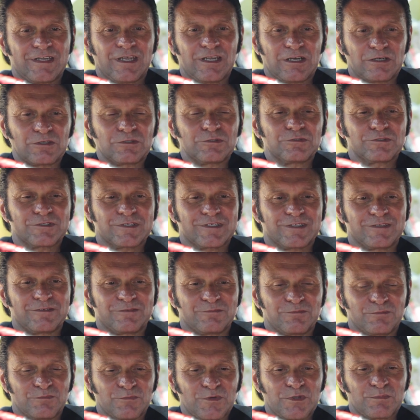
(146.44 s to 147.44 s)
and had a look,
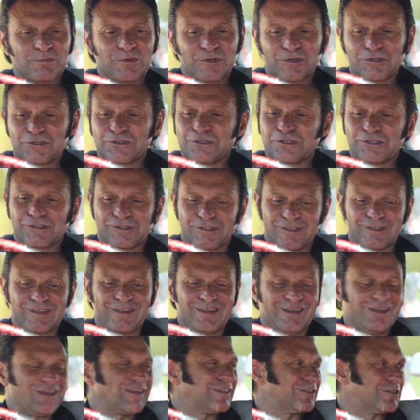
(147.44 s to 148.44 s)
and we purchased
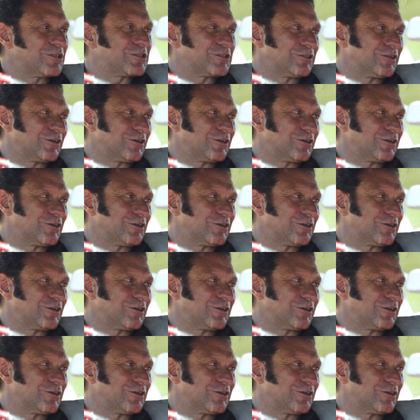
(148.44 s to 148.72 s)
this